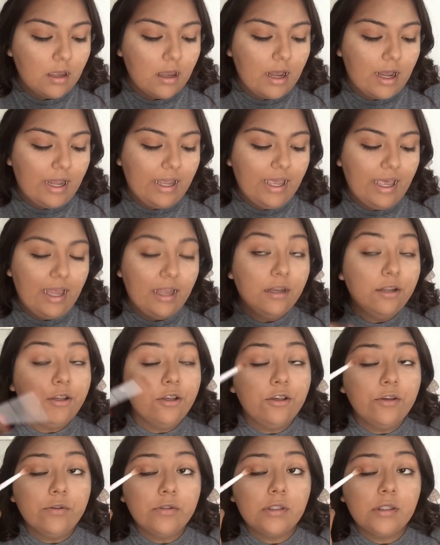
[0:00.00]
I hadn't
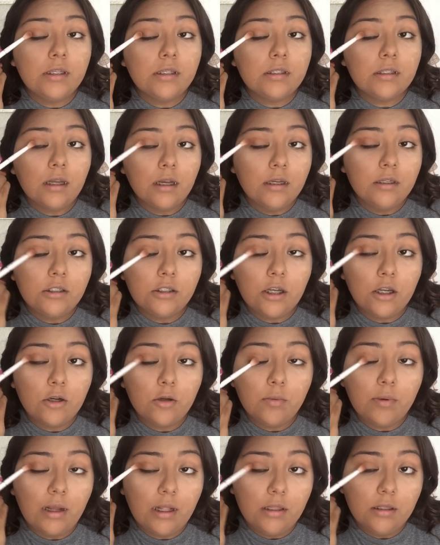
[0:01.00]
used this
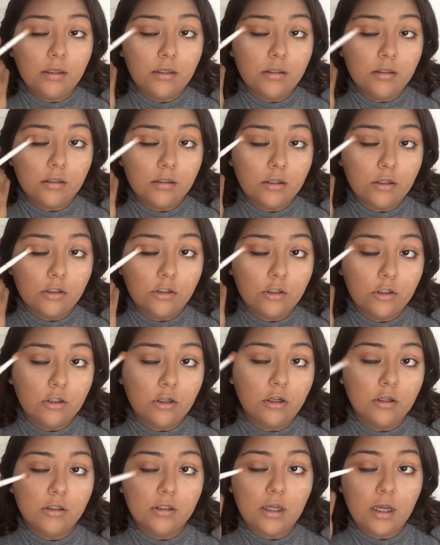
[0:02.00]
eyeshadow palette in such a
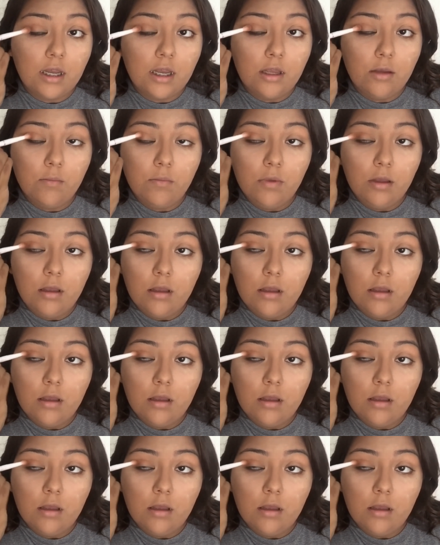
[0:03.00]
long time.